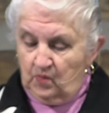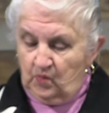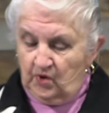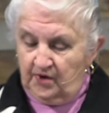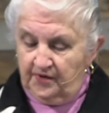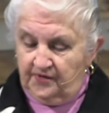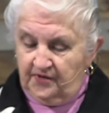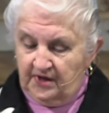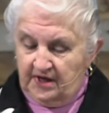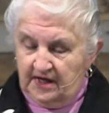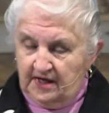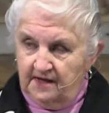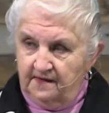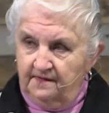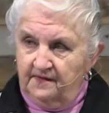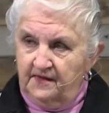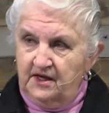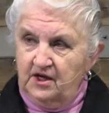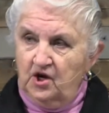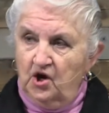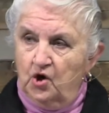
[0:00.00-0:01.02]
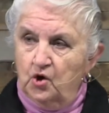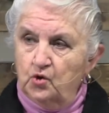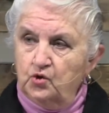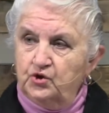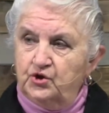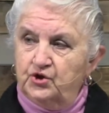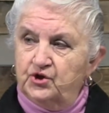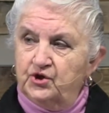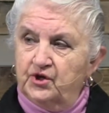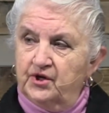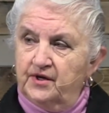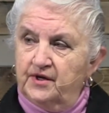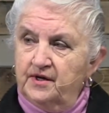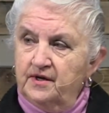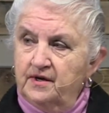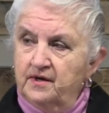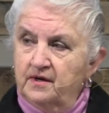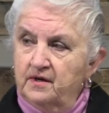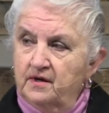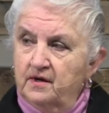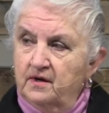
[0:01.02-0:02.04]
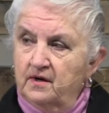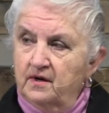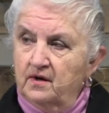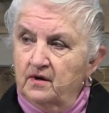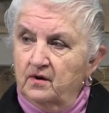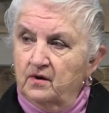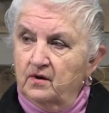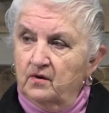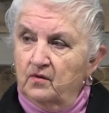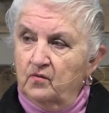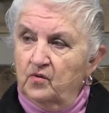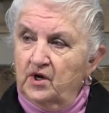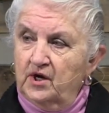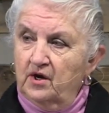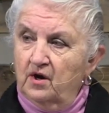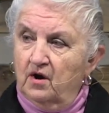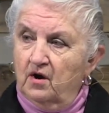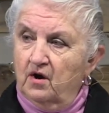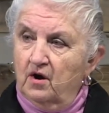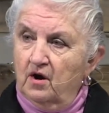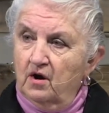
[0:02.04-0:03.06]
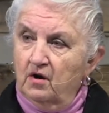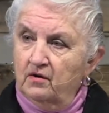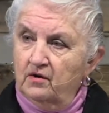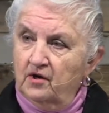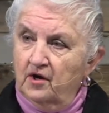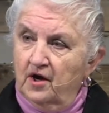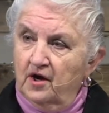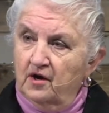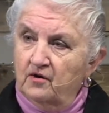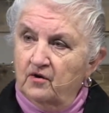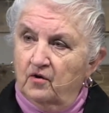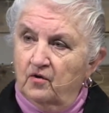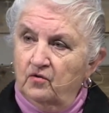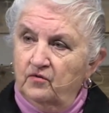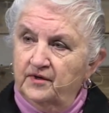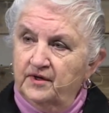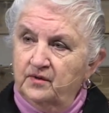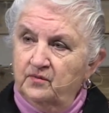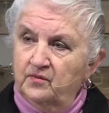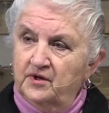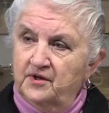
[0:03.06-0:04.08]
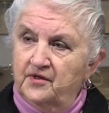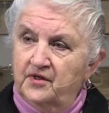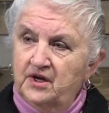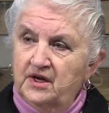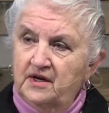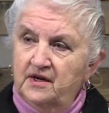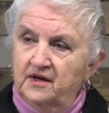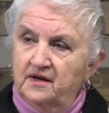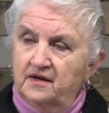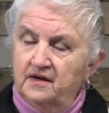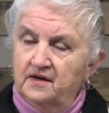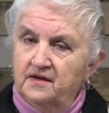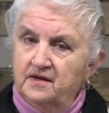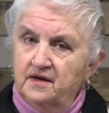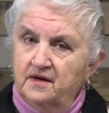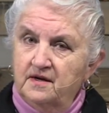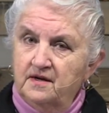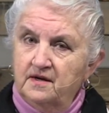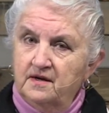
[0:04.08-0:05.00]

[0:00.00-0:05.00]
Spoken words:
within the ocean, we are not only within it,